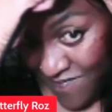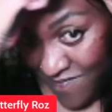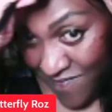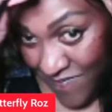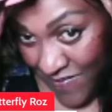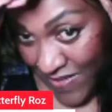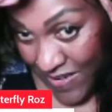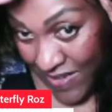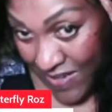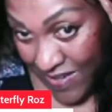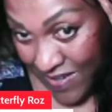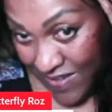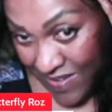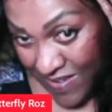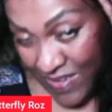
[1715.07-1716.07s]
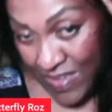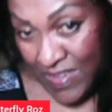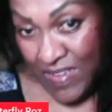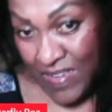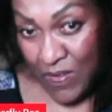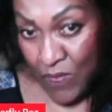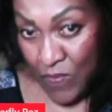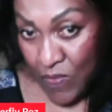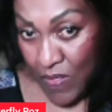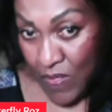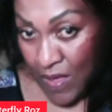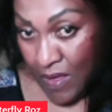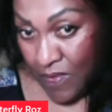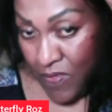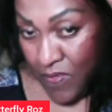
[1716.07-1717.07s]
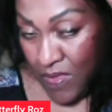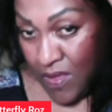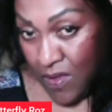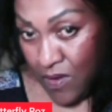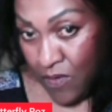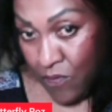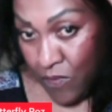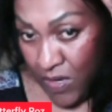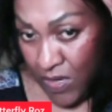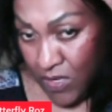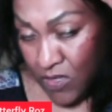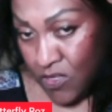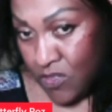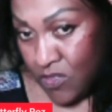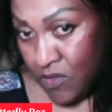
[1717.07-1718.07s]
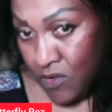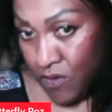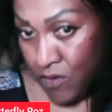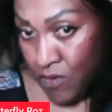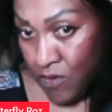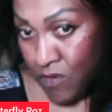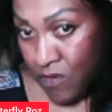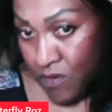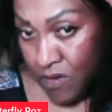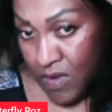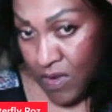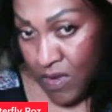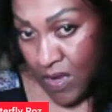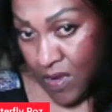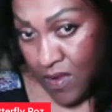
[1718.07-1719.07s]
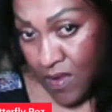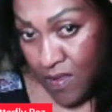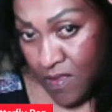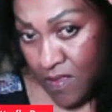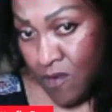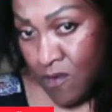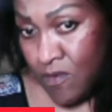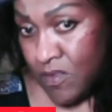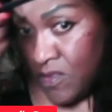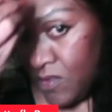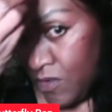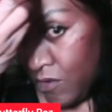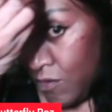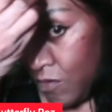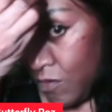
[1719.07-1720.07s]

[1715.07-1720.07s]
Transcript: Okay. Now I think once you, okay, and you can still do it